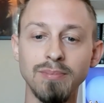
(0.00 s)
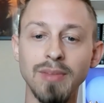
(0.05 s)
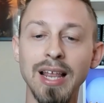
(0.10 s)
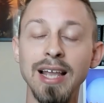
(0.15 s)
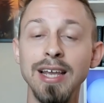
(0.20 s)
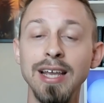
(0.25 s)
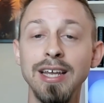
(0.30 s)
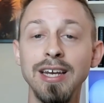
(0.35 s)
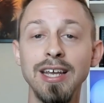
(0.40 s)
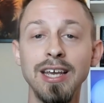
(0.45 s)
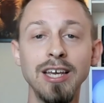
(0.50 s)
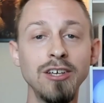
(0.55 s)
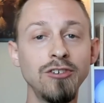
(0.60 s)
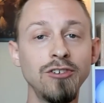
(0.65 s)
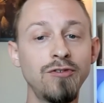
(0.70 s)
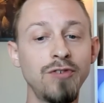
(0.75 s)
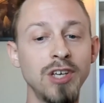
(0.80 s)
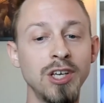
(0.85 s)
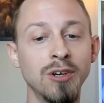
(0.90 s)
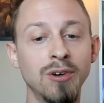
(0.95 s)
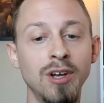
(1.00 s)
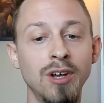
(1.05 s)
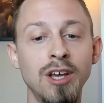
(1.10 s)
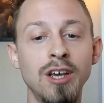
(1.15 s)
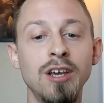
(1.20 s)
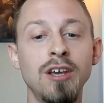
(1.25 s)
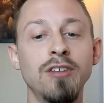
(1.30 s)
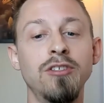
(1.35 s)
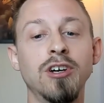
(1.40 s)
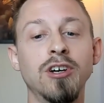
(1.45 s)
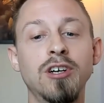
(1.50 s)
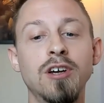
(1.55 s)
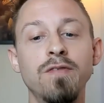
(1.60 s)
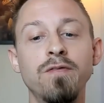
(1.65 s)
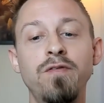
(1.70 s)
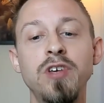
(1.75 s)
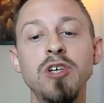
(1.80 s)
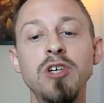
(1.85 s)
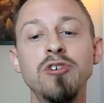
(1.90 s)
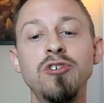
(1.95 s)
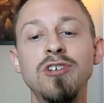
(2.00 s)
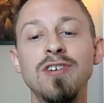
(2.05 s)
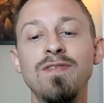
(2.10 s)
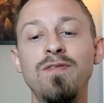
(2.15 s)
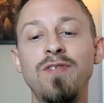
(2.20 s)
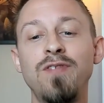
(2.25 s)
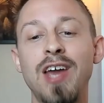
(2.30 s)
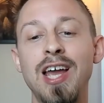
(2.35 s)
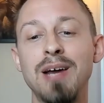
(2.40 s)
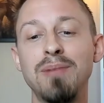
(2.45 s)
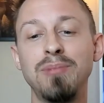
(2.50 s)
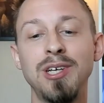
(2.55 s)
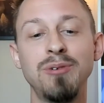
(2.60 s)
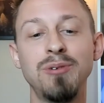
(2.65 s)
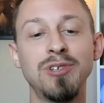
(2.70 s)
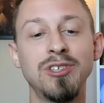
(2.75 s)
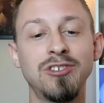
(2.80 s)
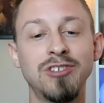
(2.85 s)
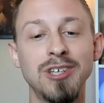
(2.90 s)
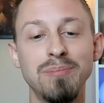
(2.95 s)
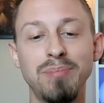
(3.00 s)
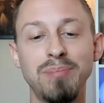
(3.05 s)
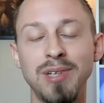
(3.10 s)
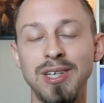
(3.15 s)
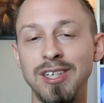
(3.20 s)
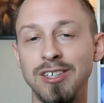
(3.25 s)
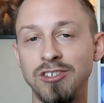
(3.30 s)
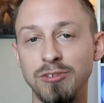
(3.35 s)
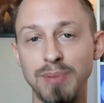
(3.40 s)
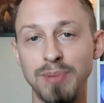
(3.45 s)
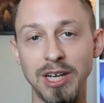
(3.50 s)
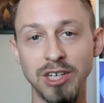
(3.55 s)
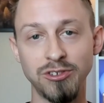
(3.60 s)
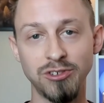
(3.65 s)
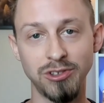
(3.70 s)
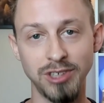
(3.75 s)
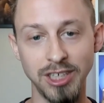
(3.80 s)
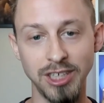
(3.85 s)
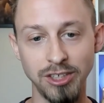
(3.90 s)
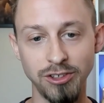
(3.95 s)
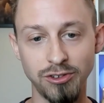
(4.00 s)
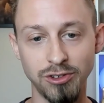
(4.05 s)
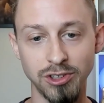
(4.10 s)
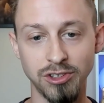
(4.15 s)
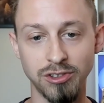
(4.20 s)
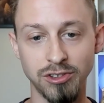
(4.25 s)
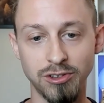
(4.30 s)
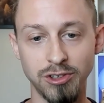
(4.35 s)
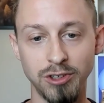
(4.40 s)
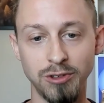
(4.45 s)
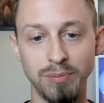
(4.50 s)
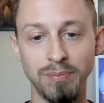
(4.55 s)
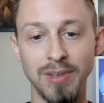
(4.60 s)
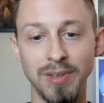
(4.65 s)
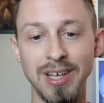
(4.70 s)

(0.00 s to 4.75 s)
In his view, the Confucian family was simply a special interest group.